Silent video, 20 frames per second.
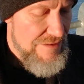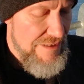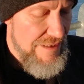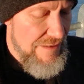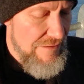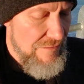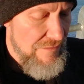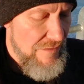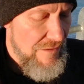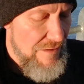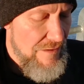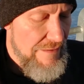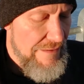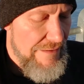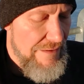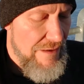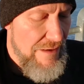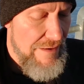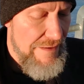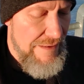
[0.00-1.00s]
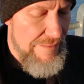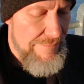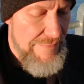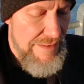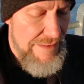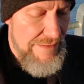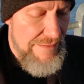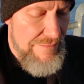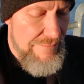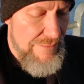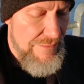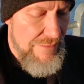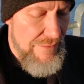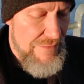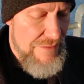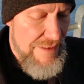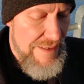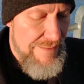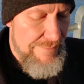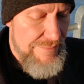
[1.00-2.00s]
stared long and hard at me with
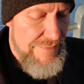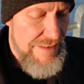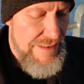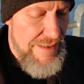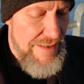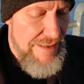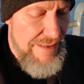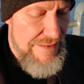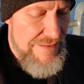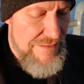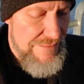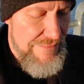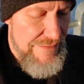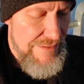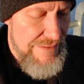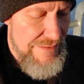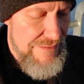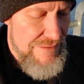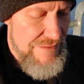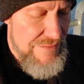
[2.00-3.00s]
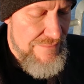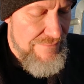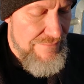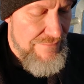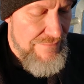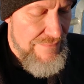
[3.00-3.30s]
those empty eyes of his.